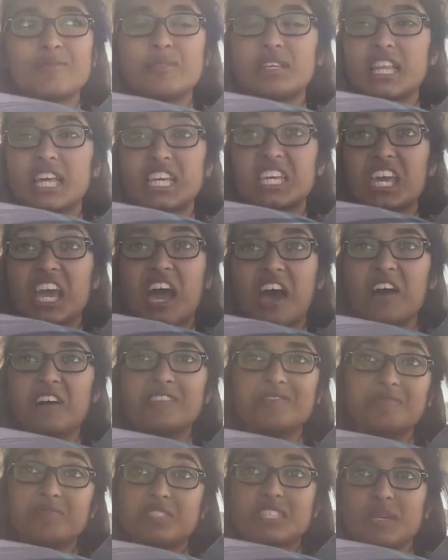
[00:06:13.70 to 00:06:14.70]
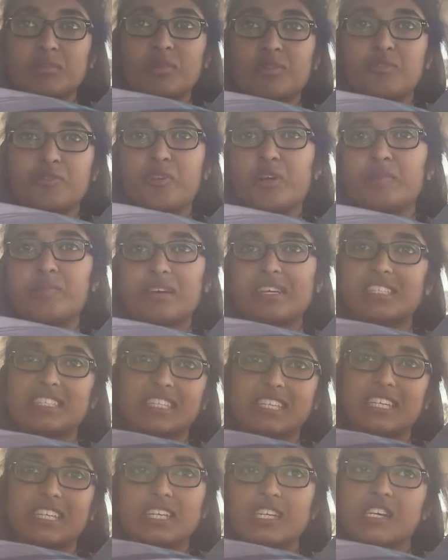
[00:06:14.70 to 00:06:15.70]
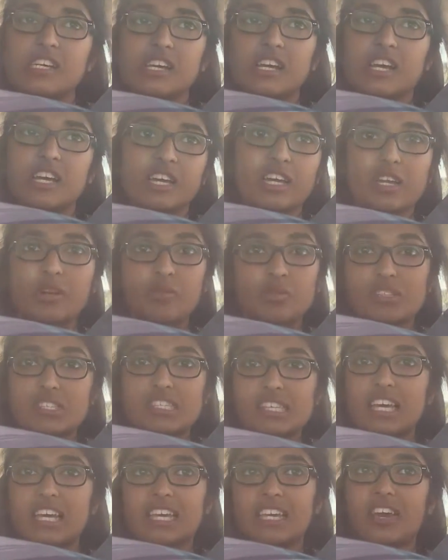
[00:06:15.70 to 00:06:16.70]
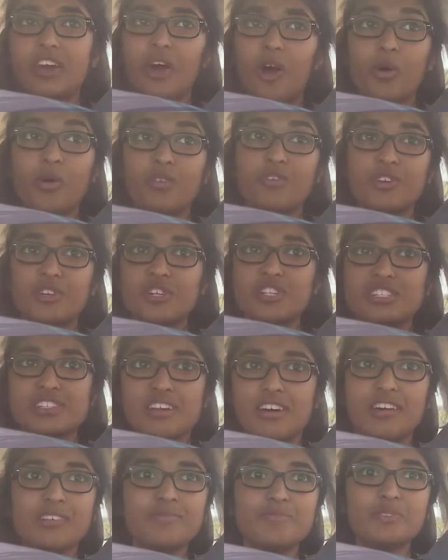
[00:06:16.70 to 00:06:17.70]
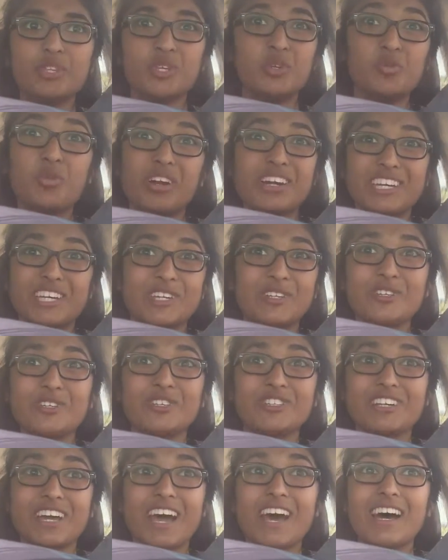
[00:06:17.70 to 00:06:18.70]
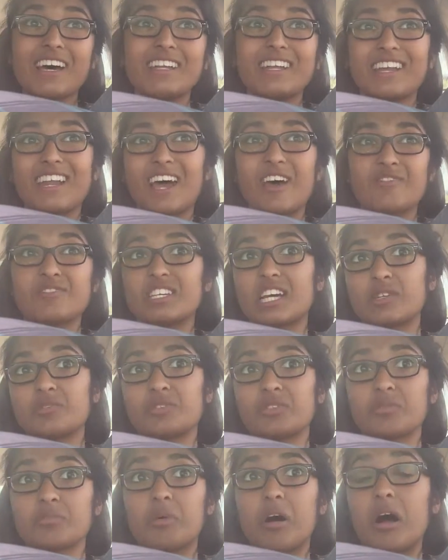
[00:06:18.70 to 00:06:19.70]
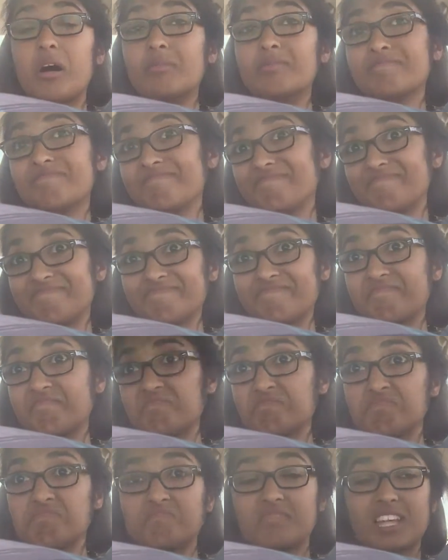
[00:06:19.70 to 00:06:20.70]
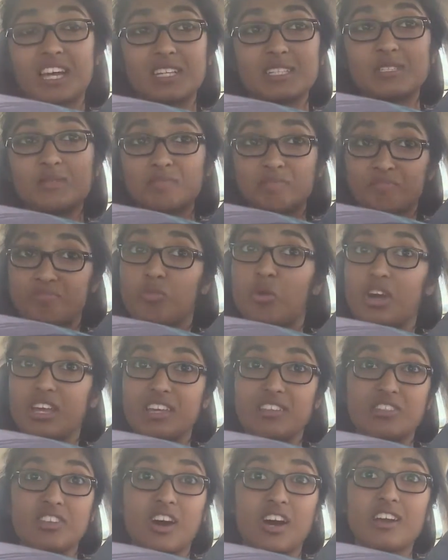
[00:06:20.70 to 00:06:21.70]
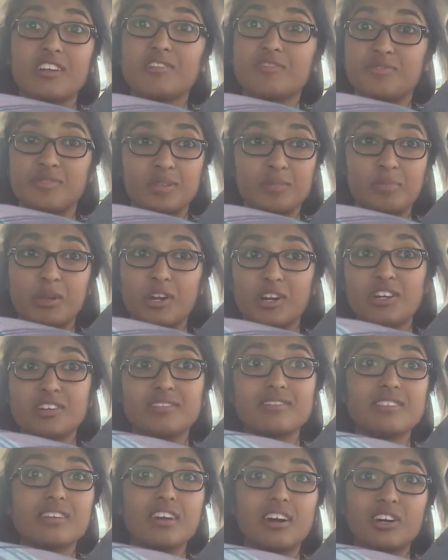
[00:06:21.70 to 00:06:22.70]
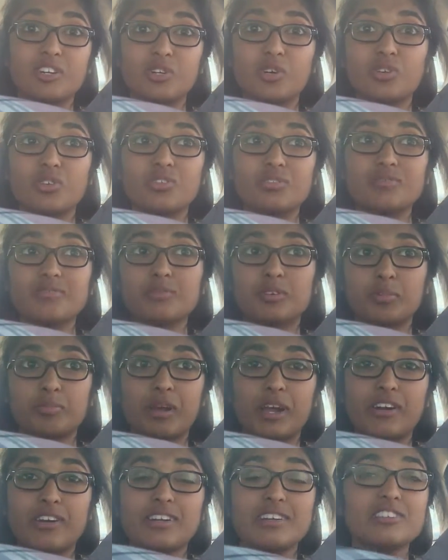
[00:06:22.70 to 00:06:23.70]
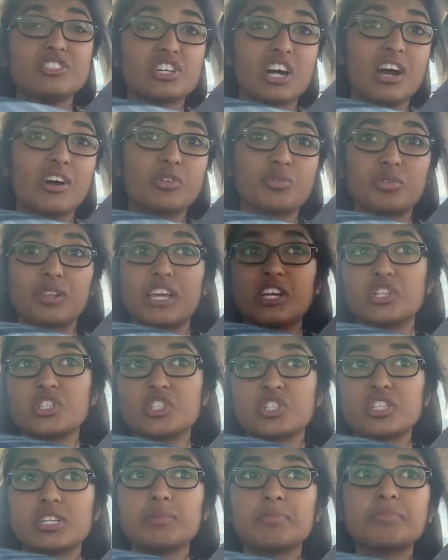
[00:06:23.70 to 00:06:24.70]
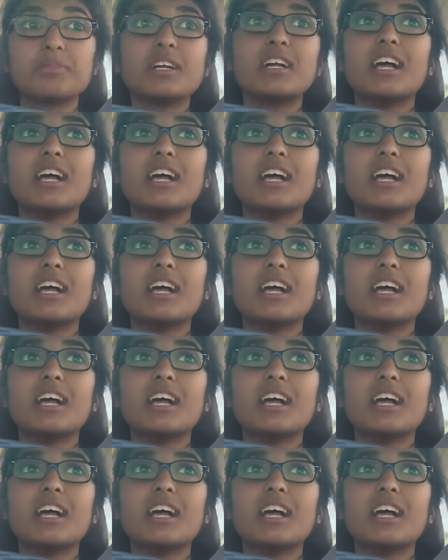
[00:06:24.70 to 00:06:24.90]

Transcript: He'd be like, yeah, Sigmund Freud basically was like, oh, if you're a son, you want to kill your dad and have sex with your mom. That's what he thought of the parent-adult or parent-child relationship.